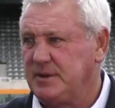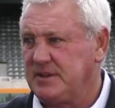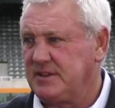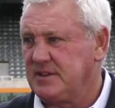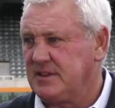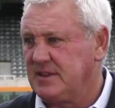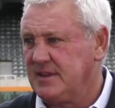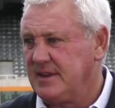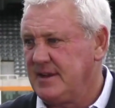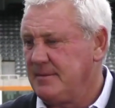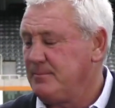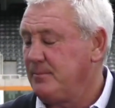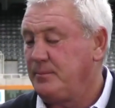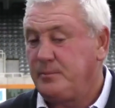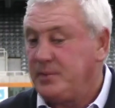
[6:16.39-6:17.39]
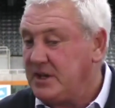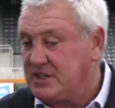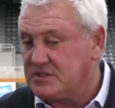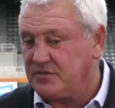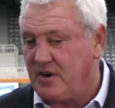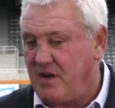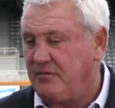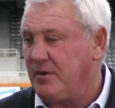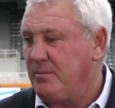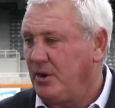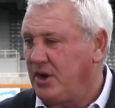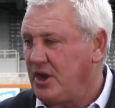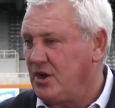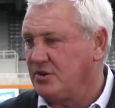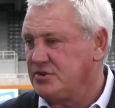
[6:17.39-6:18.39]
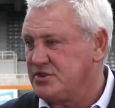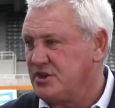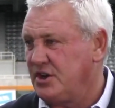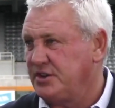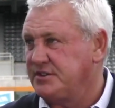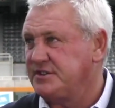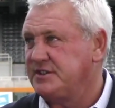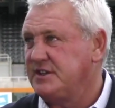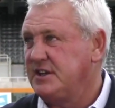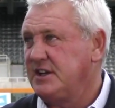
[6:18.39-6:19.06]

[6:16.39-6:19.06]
but pleased for everybody concerned.